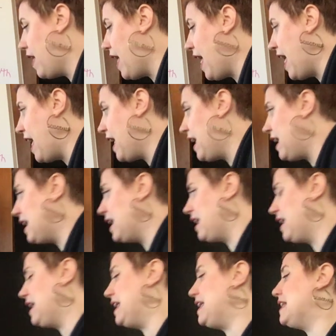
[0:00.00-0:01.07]
A
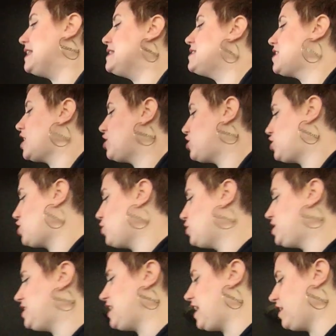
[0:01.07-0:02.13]
is
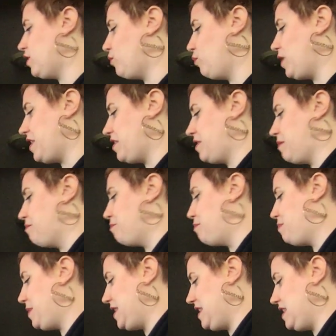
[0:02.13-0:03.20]
associated with
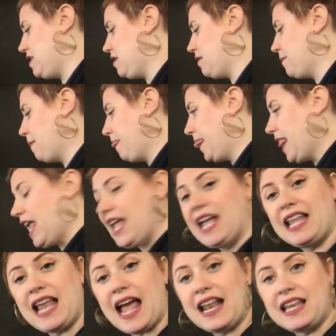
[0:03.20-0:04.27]
B
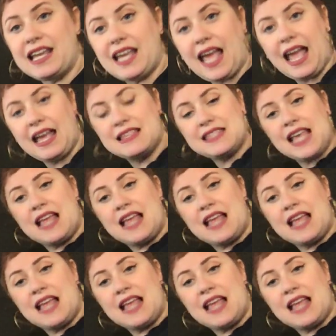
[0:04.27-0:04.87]
in any case.